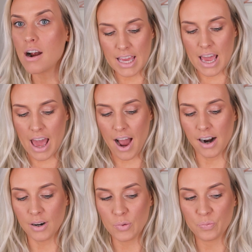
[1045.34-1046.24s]
Yeah,
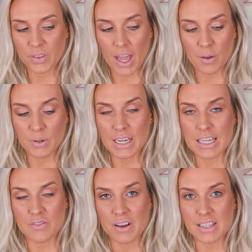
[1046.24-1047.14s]
I'm gonna
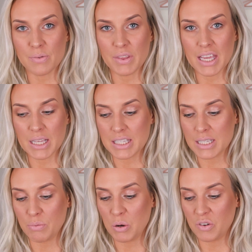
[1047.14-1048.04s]
need to find something else
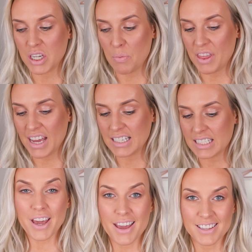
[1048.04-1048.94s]
to put over top of that.
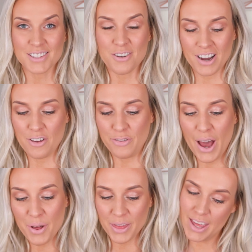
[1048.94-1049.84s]
Okay, so I
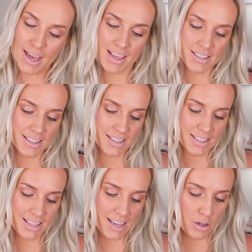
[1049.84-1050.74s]
found this. This
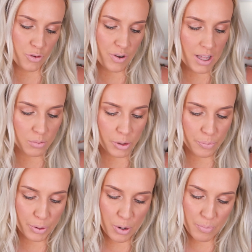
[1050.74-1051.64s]
is the Infallible
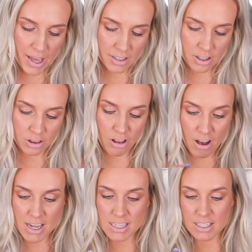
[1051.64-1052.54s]
Pro Matte
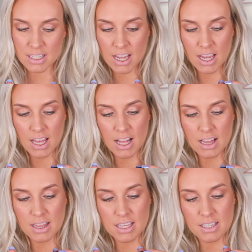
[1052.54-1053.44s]
Gloss.
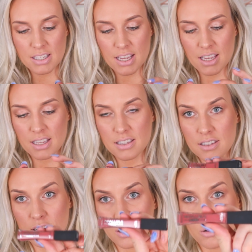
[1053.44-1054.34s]
This is
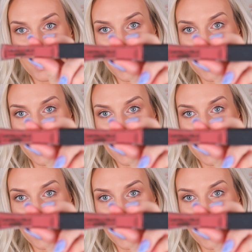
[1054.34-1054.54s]
new. I